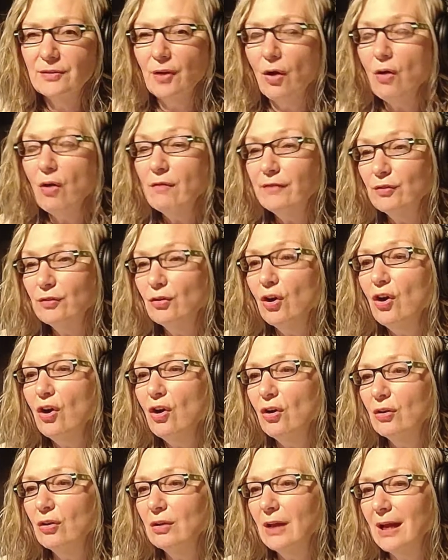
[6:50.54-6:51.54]

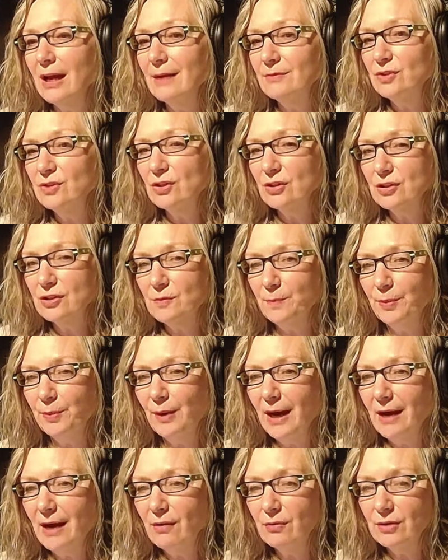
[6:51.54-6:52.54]
overall, I'm just
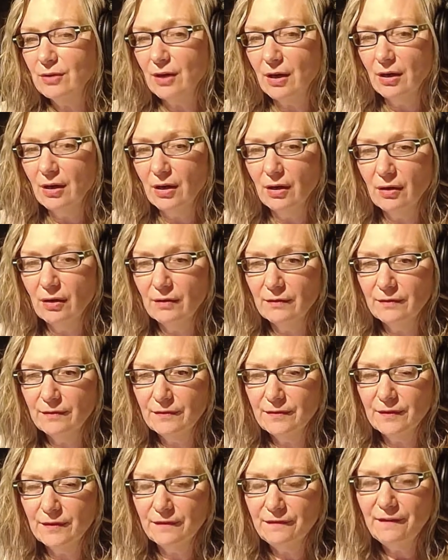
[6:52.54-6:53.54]
proud
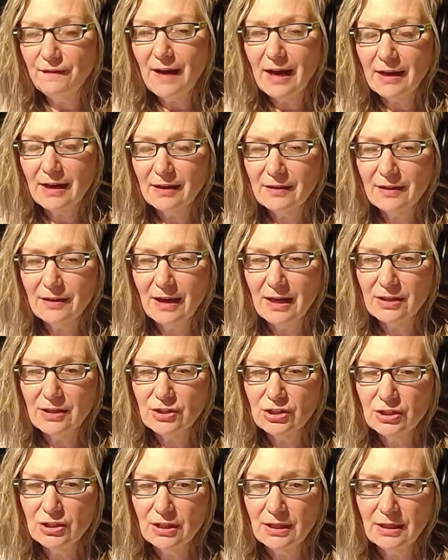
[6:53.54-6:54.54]
of the fact that
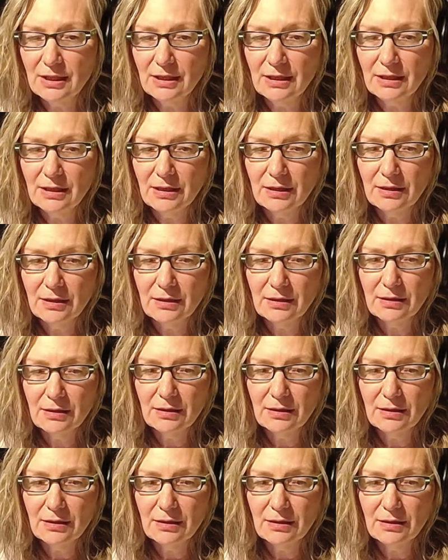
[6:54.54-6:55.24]
she